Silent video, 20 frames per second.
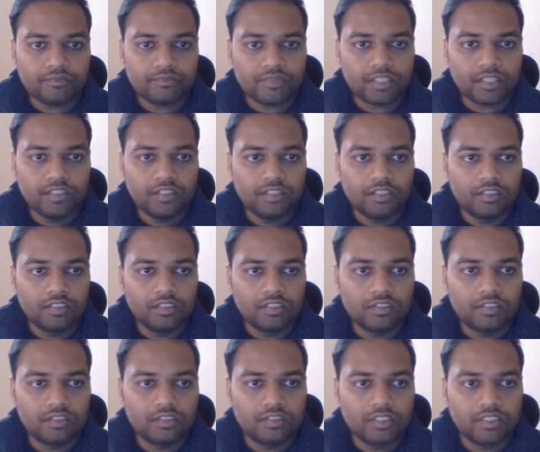
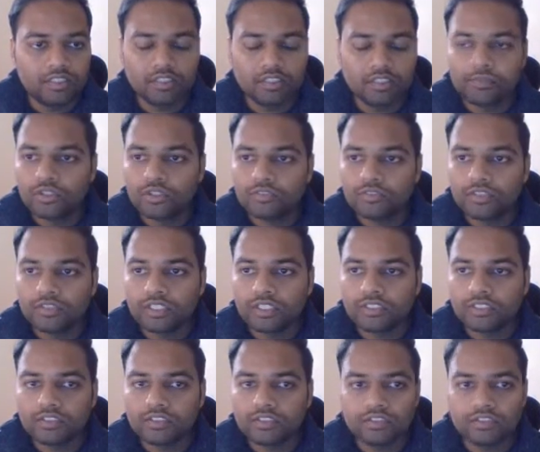there are a couple of
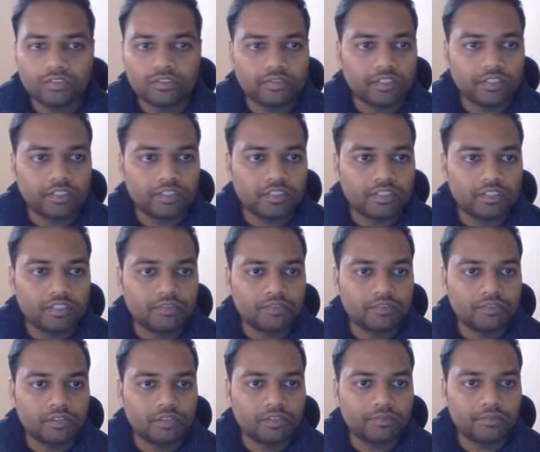things over here.
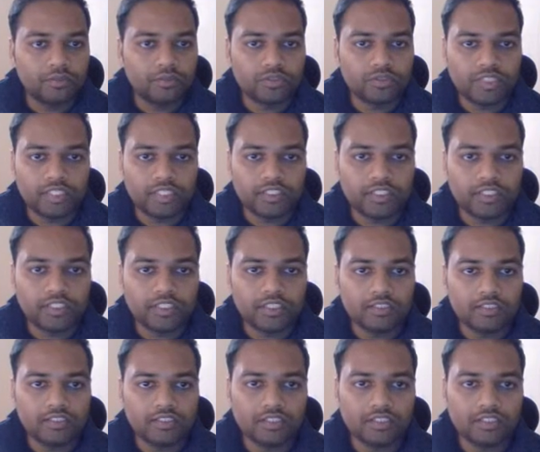Default post
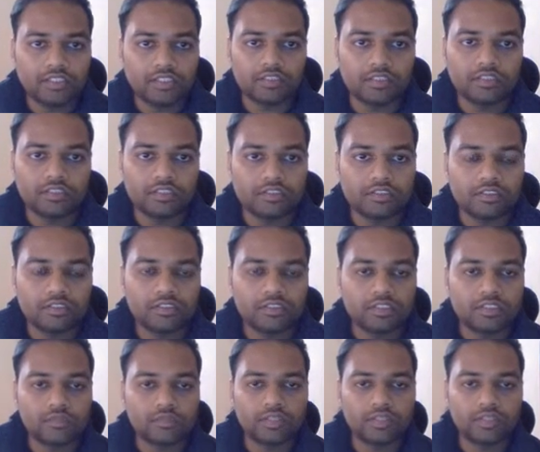categories,
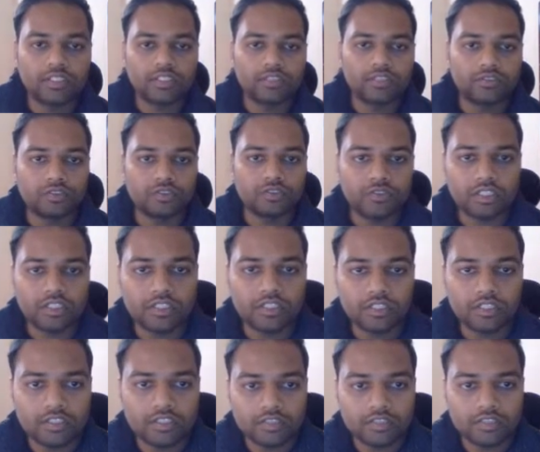digital marketing. So
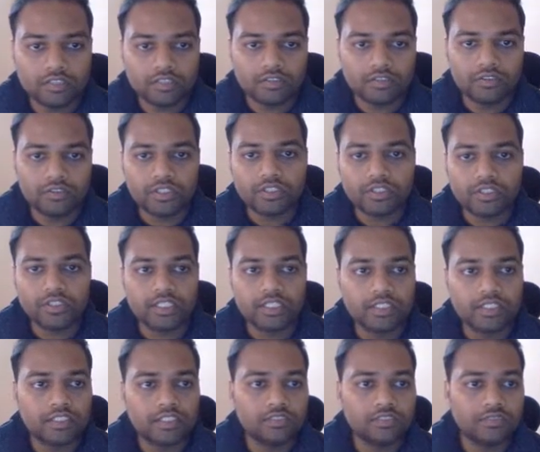you can
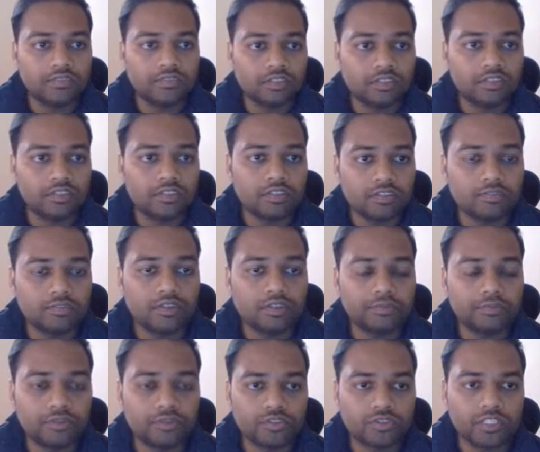select a
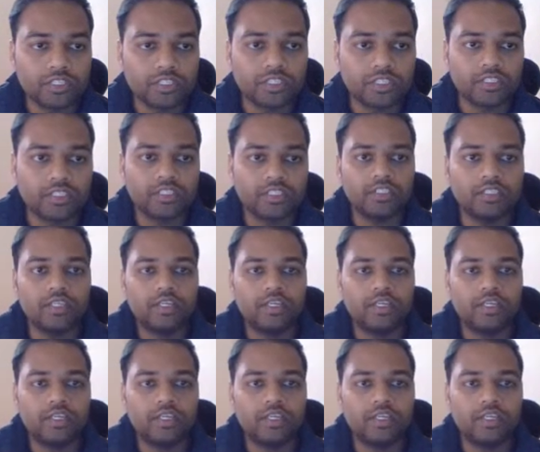default post category